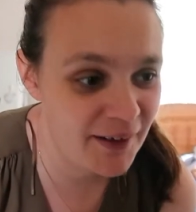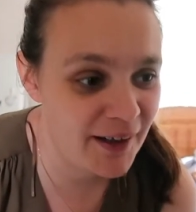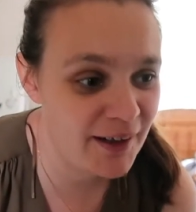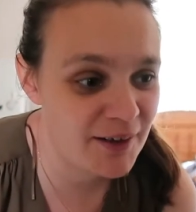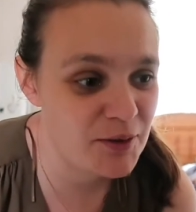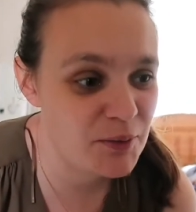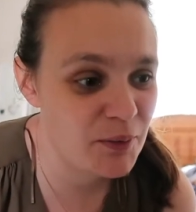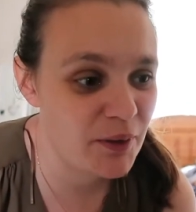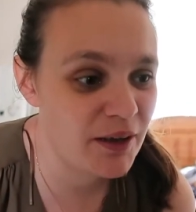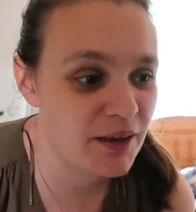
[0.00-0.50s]

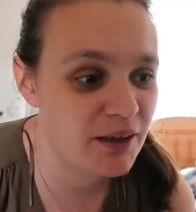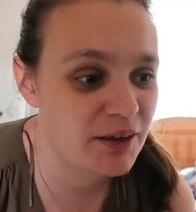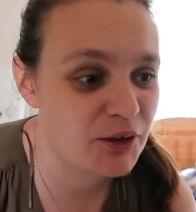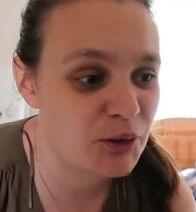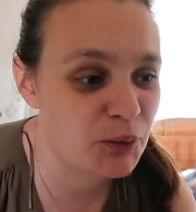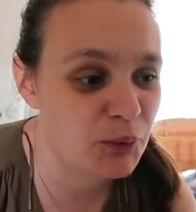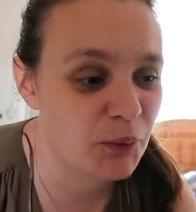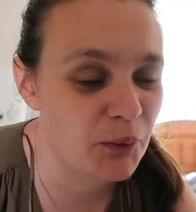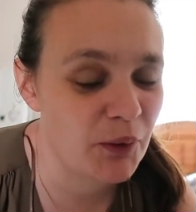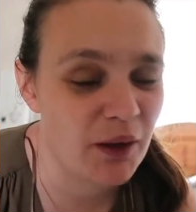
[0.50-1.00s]
housework
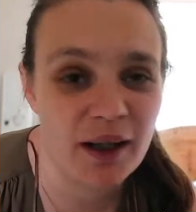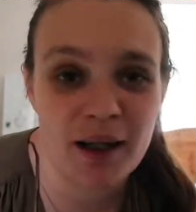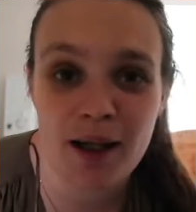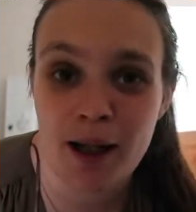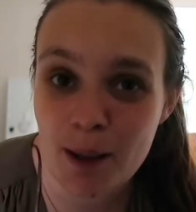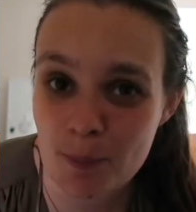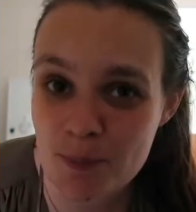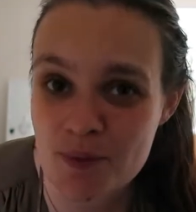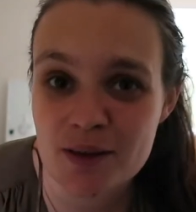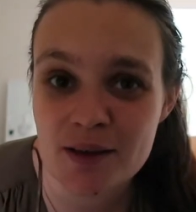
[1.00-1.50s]
chore I
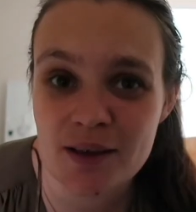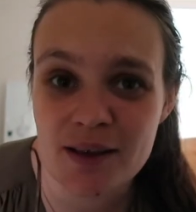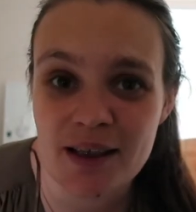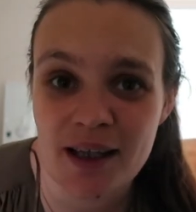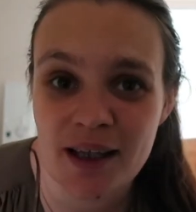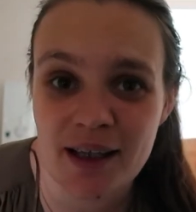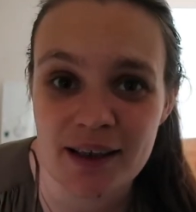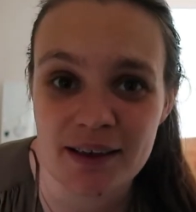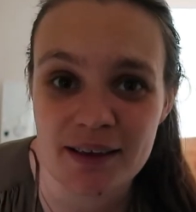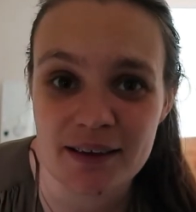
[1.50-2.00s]
absolutely
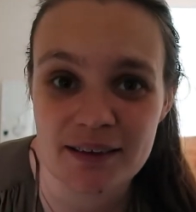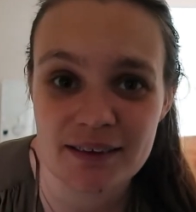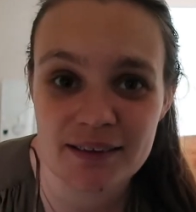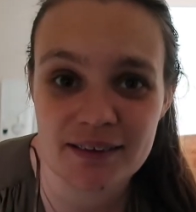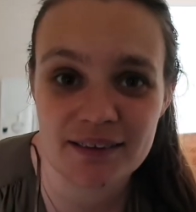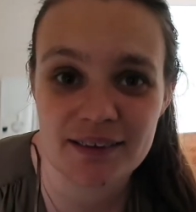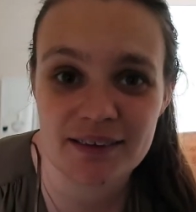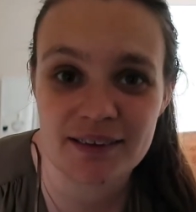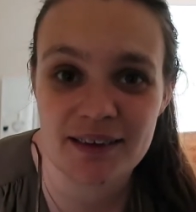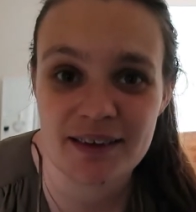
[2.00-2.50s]
hate
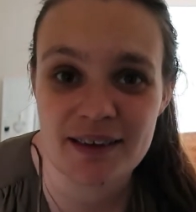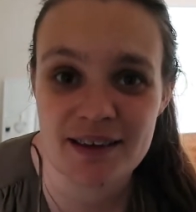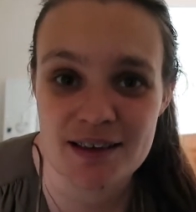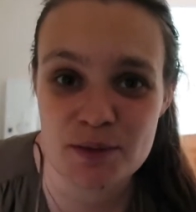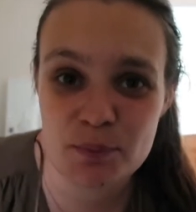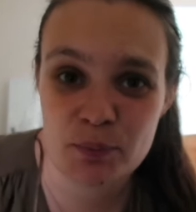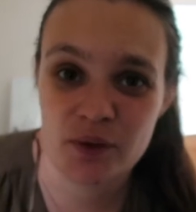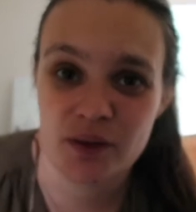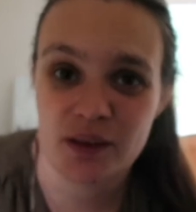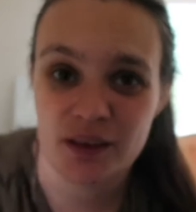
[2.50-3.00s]

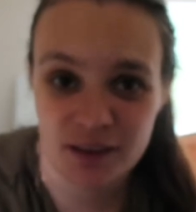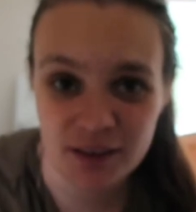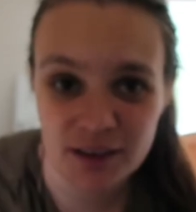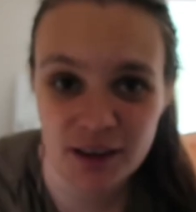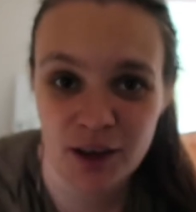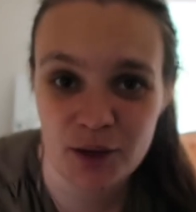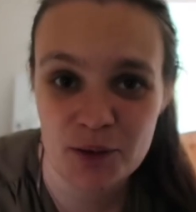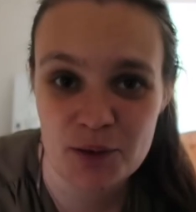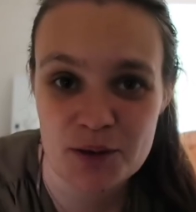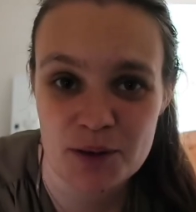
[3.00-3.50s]
is putting
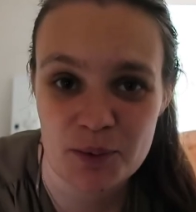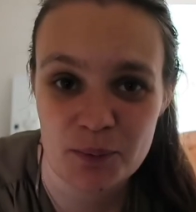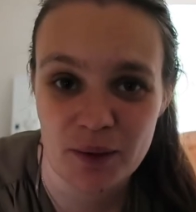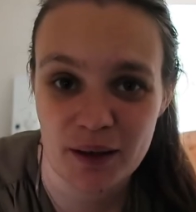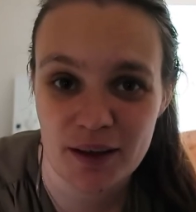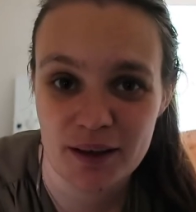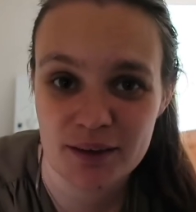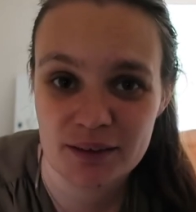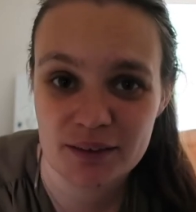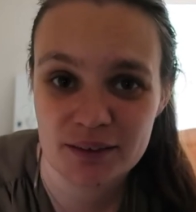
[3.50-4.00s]
clothes
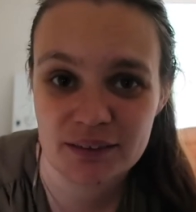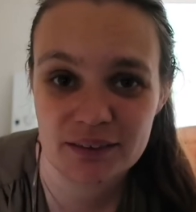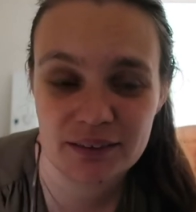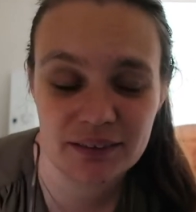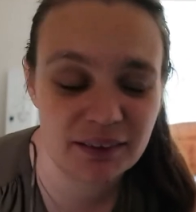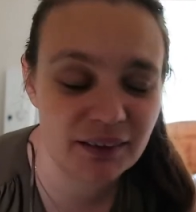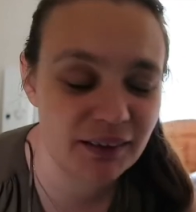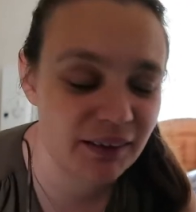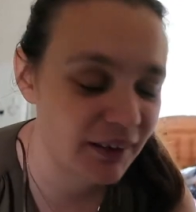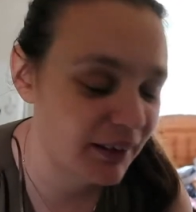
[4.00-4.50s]
away.
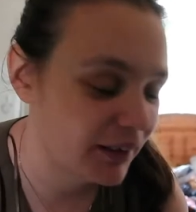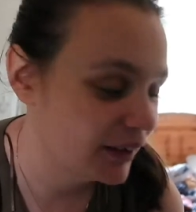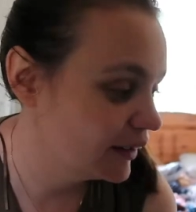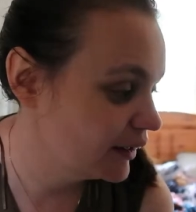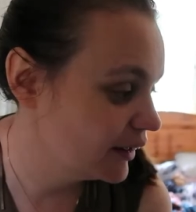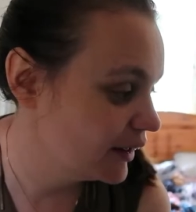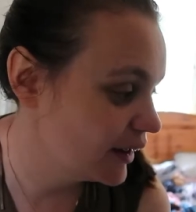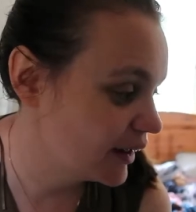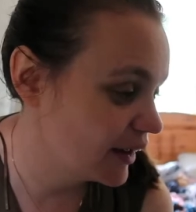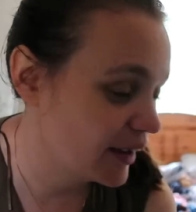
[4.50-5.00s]

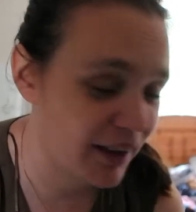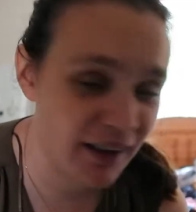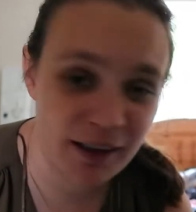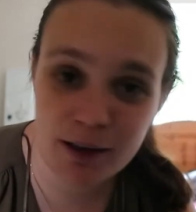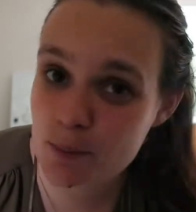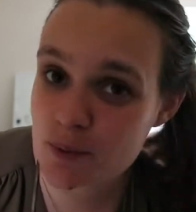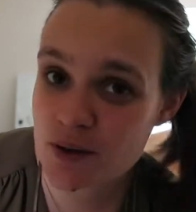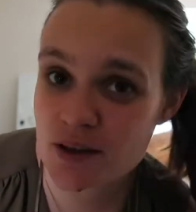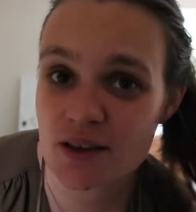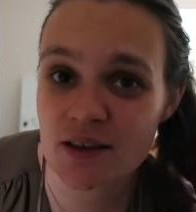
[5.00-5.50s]

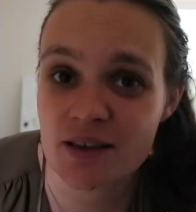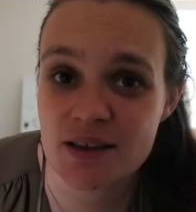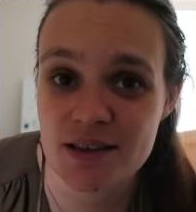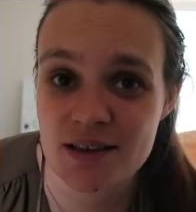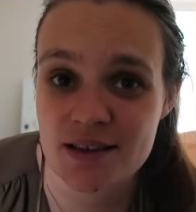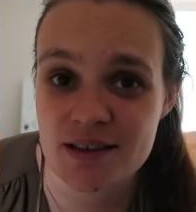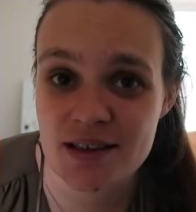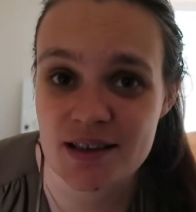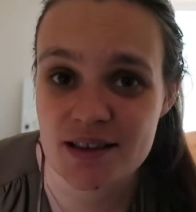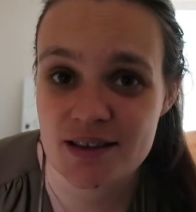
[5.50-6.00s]
Absolutely
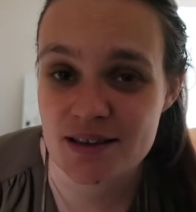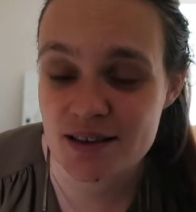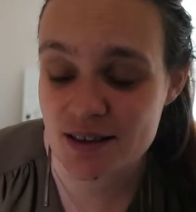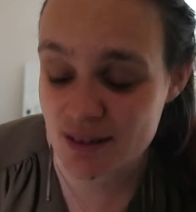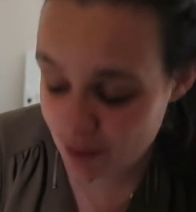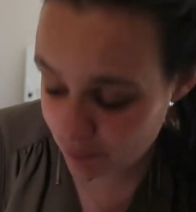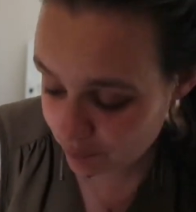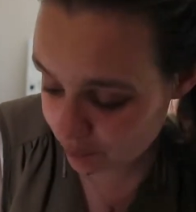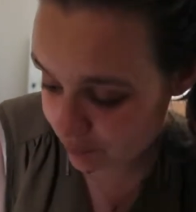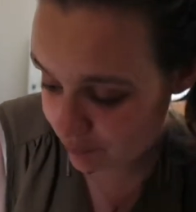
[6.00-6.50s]
detest
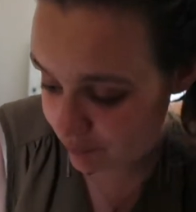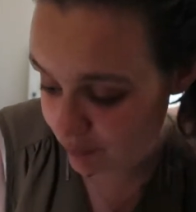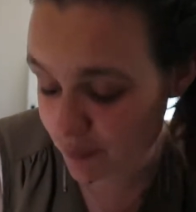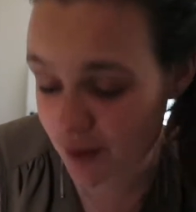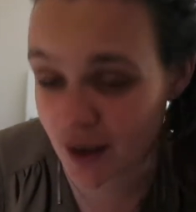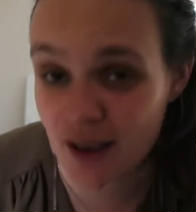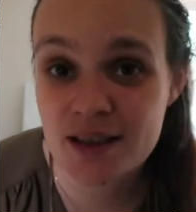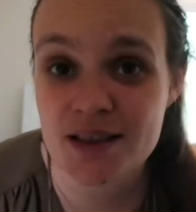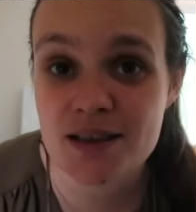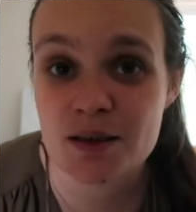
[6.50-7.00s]
it,
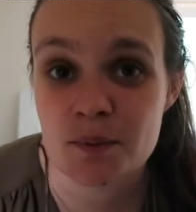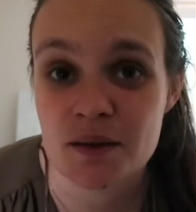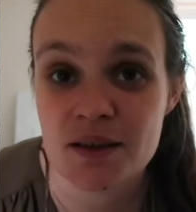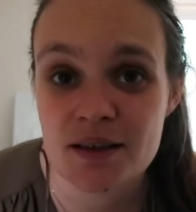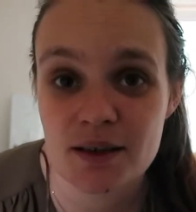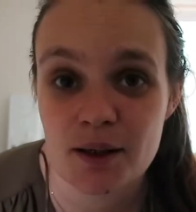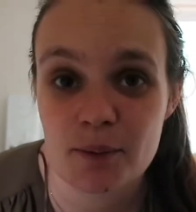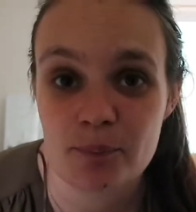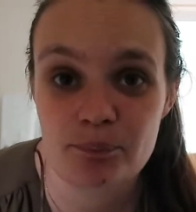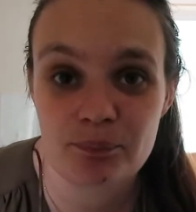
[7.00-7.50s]
but it has to be
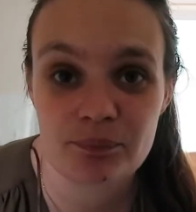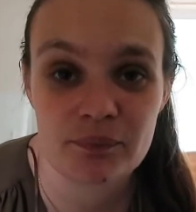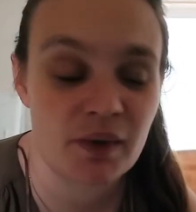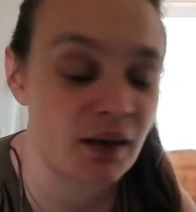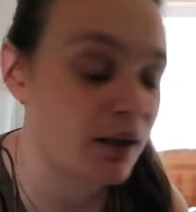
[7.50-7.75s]
done.